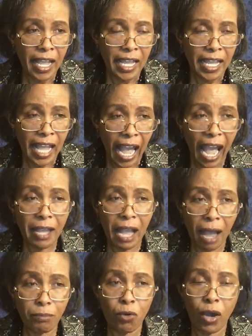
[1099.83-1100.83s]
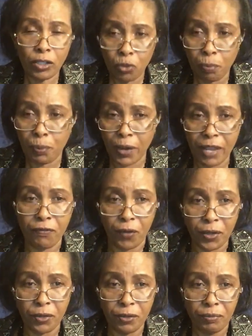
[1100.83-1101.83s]
I am going to pray for
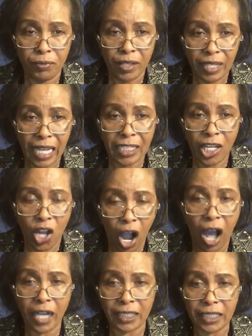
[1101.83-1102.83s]
you that God